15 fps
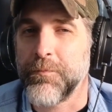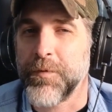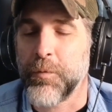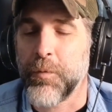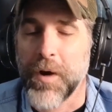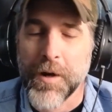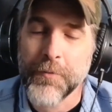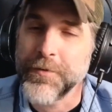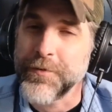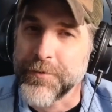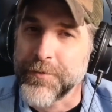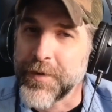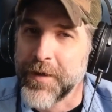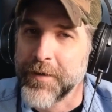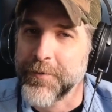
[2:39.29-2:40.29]
why would you
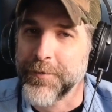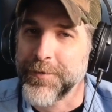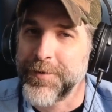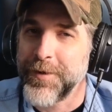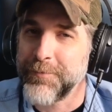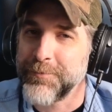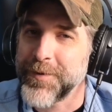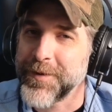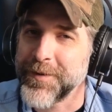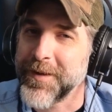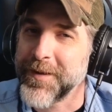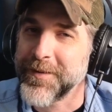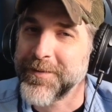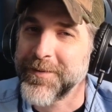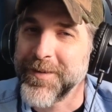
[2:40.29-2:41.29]
tackle something
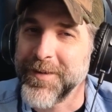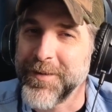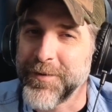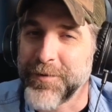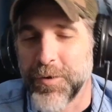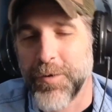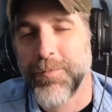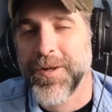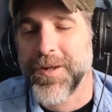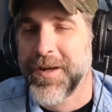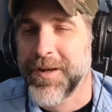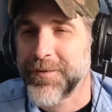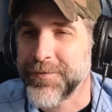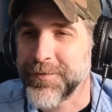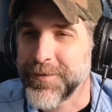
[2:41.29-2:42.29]
that nobody
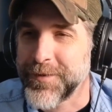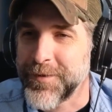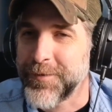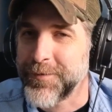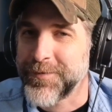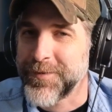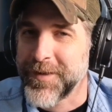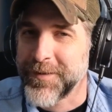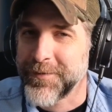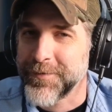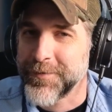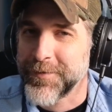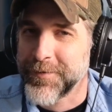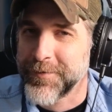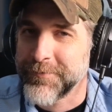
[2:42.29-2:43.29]
actually knows the answer
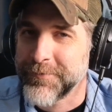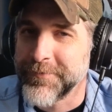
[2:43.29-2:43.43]
to?